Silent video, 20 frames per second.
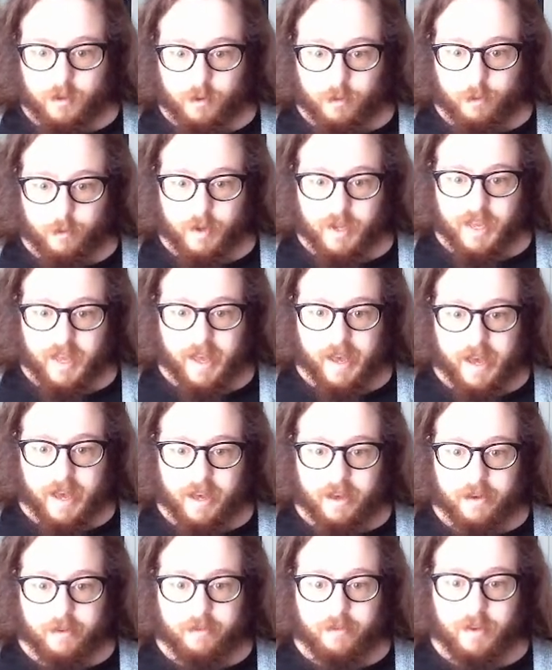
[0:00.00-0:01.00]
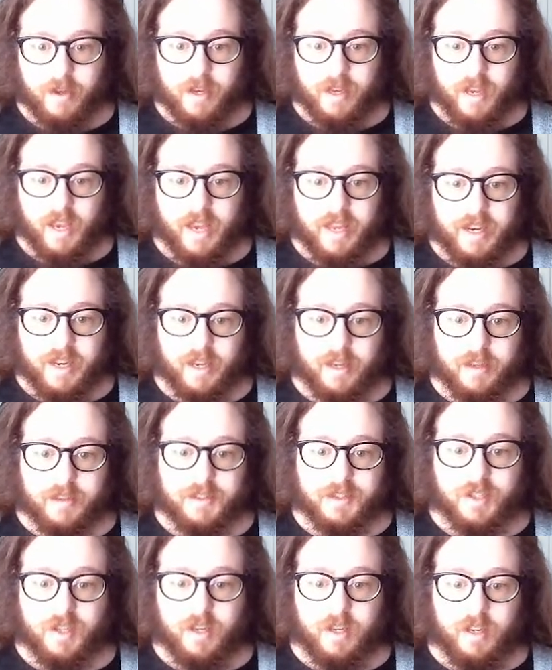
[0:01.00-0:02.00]
we have
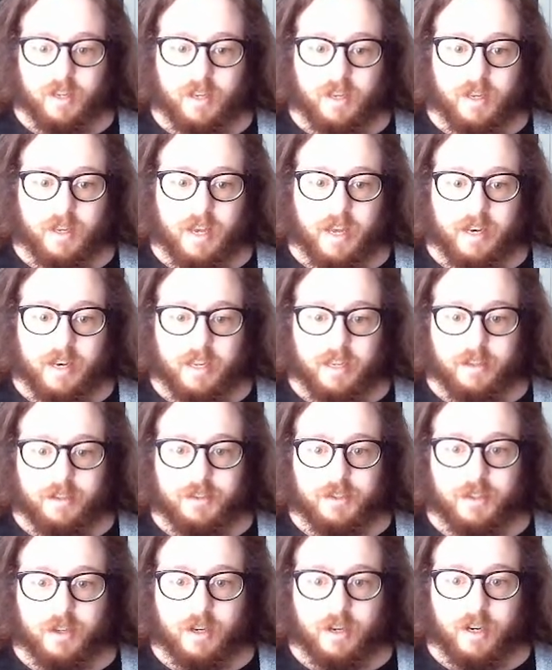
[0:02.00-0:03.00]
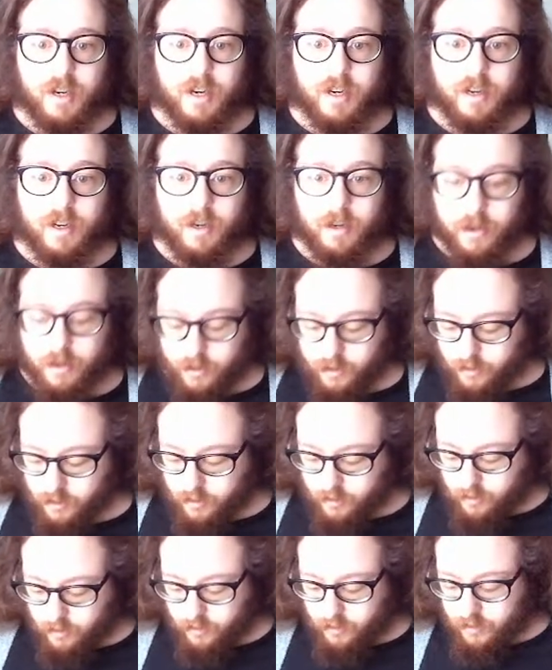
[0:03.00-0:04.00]
headings. Headings are
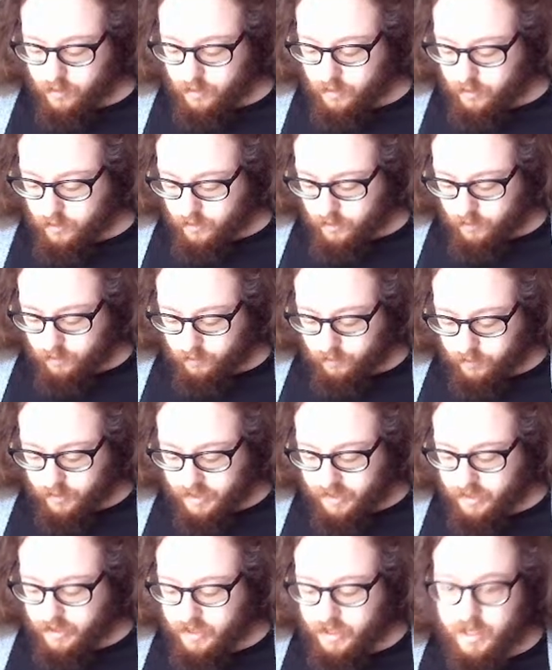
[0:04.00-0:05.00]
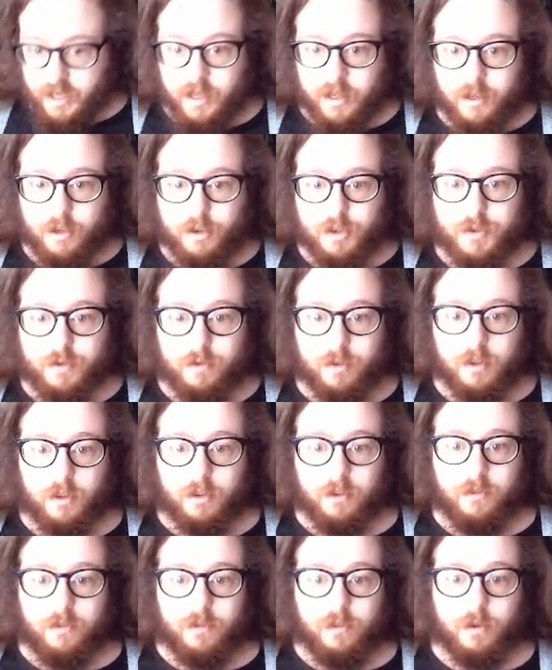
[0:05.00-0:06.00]
really
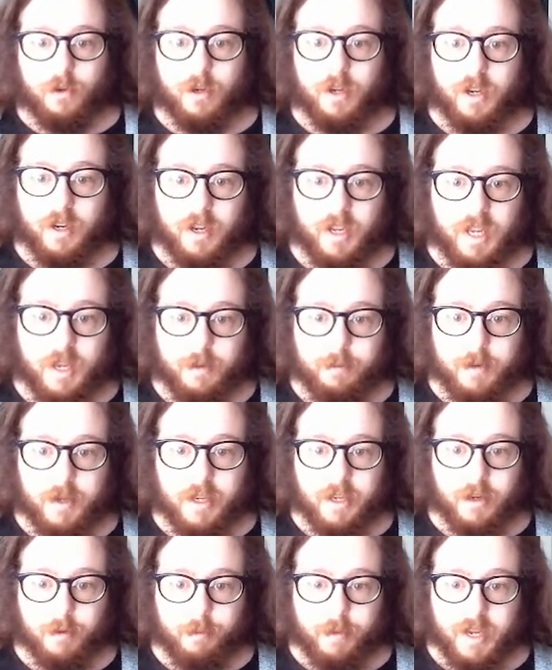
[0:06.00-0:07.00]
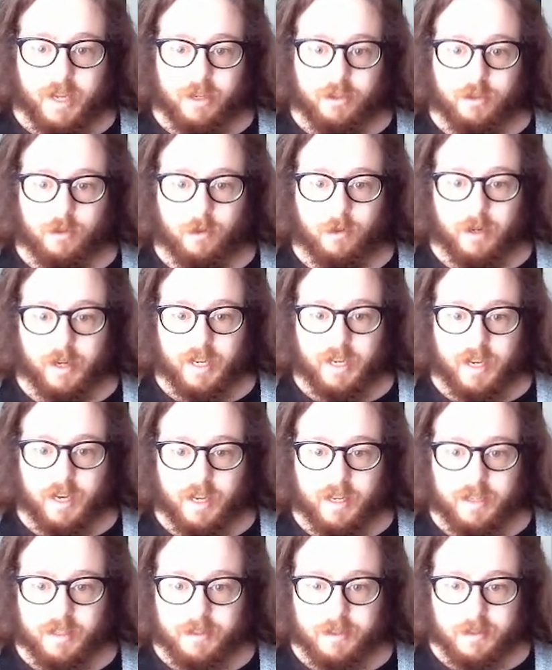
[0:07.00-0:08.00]
useful for keeping your page
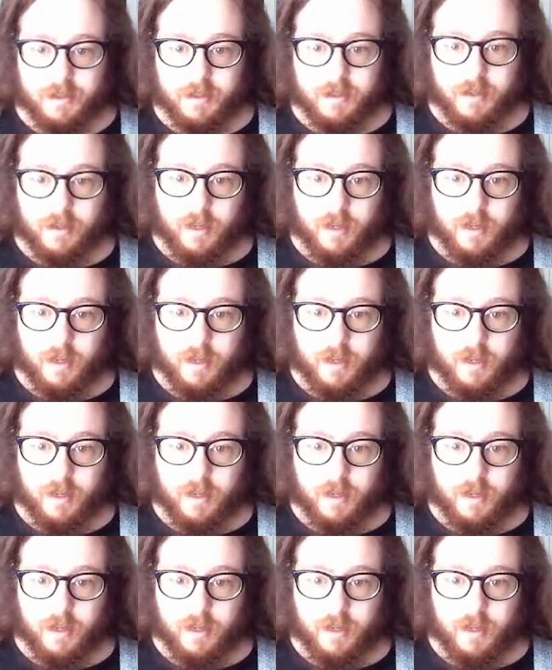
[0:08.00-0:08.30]
organized.